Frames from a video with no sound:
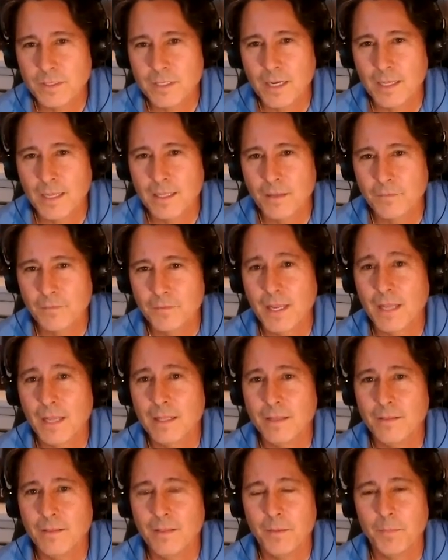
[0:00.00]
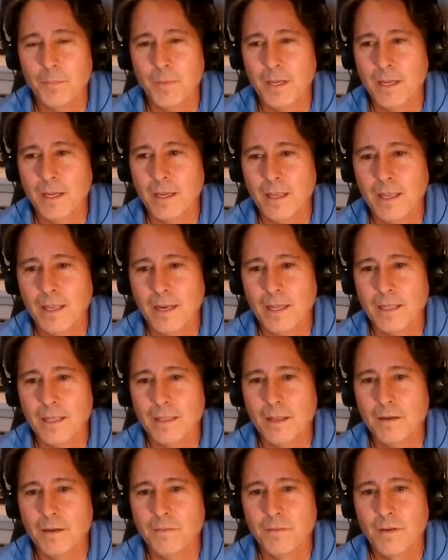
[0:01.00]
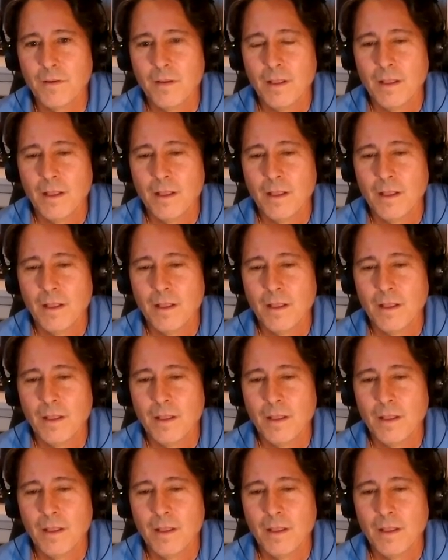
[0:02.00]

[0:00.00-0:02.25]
and I love telling them, and I love